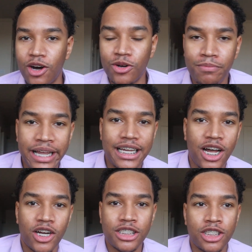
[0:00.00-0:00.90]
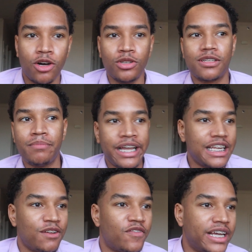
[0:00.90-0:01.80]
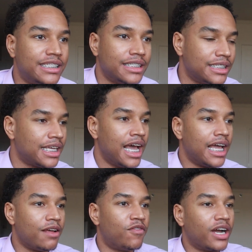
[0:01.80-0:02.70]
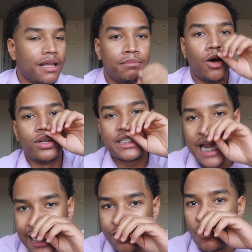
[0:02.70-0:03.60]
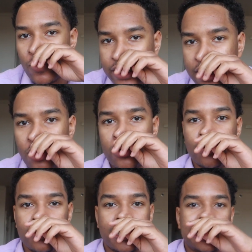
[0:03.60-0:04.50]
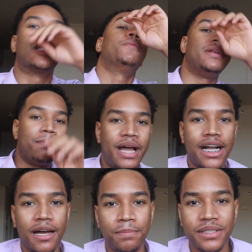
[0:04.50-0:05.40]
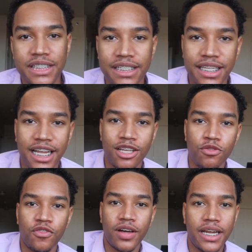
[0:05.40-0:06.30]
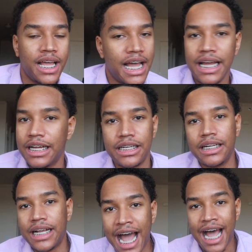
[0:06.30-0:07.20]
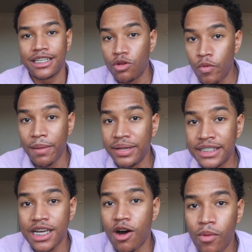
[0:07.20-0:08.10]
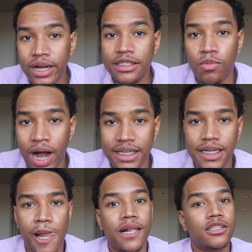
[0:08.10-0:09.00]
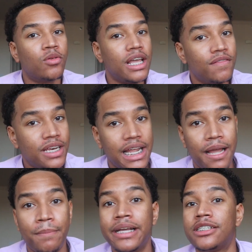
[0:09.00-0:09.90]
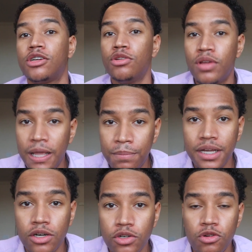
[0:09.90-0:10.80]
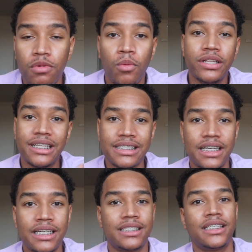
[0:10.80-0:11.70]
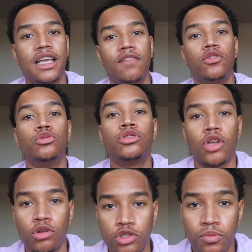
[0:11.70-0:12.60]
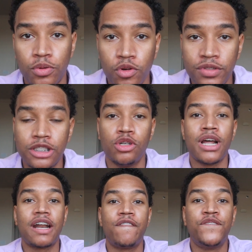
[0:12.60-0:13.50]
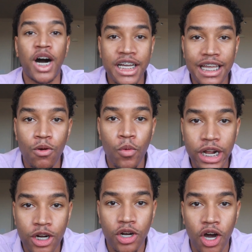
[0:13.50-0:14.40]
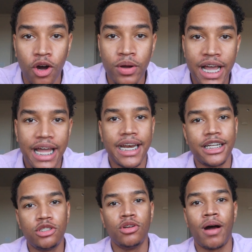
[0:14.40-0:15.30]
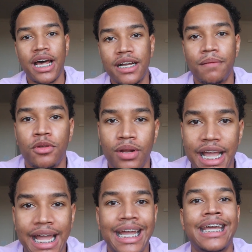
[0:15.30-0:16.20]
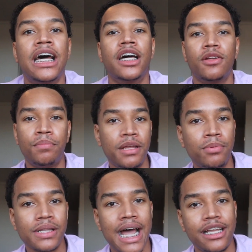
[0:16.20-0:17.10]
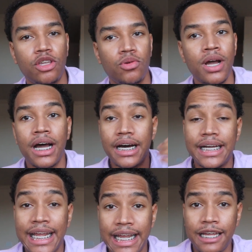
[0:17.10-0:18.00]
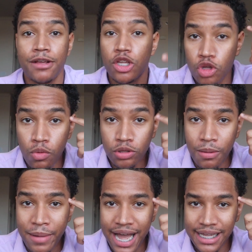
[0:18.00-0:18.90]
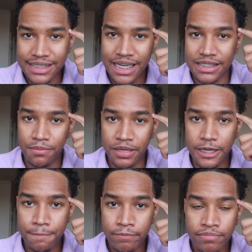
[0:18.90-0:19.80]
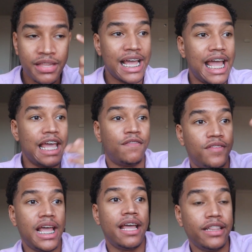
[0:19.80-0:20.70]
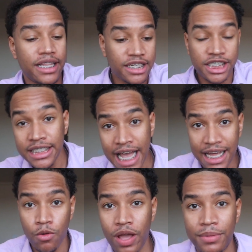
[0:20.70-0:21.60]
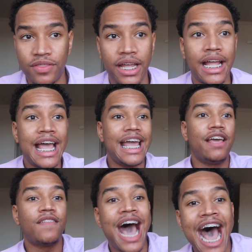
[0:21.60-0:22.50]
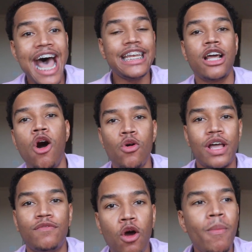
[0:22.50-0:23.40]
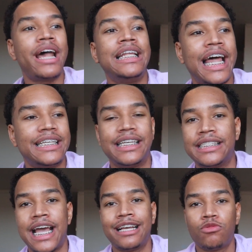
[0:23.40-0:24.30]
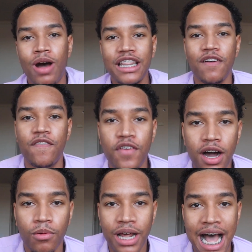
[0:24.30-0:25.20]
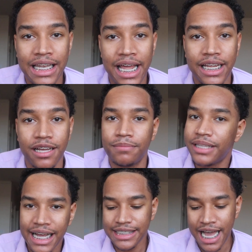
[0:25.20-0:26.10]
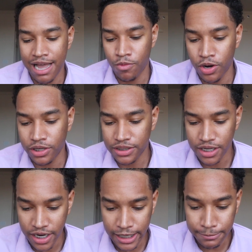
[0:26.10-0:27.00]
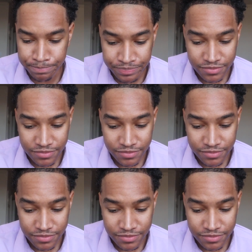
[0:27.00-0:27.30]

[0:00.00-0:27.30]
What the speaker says: know, making all the jokes and making the faces and fucking blowing snot through one nose and slurping it back up and shit, thinking you funny. Guys, the women is always watching. So even then, make sure you keep it cool. But what this does is give you social proof that you're not a fucking weirdo and that you know how to communicate and other people like you. Again, you want the mindset to be, if this is how the women think. If nobody likes his ass, why the fuck would I like him? That's how it works, all right?